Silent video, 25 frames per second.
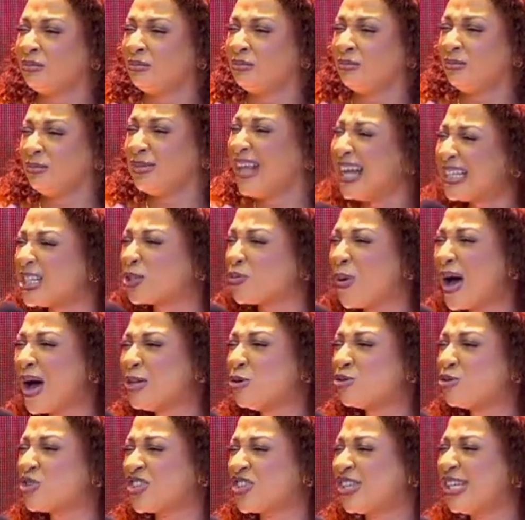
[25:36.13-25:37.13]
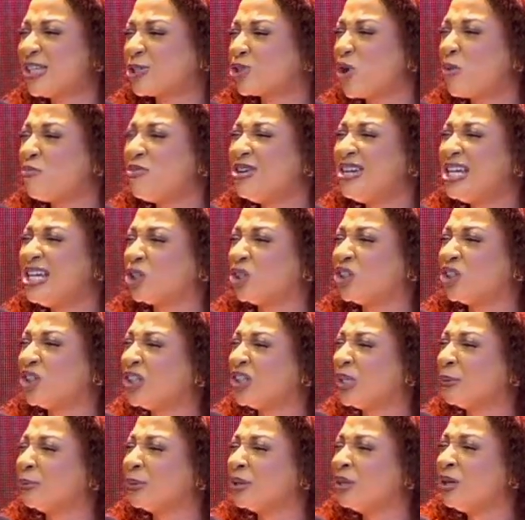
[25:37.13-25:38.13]
That is why you see some
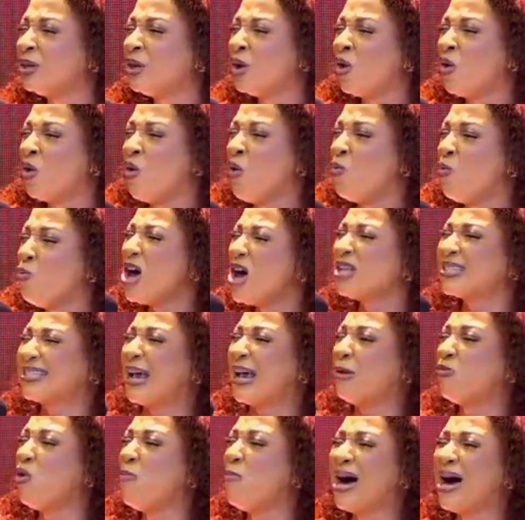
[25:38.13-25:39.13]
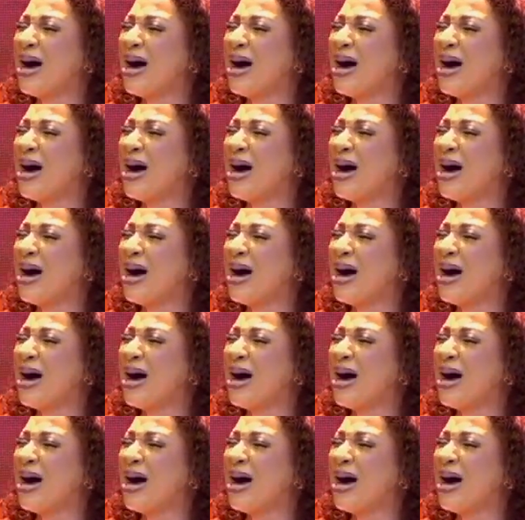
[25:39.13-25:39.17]
relationship. Once a woman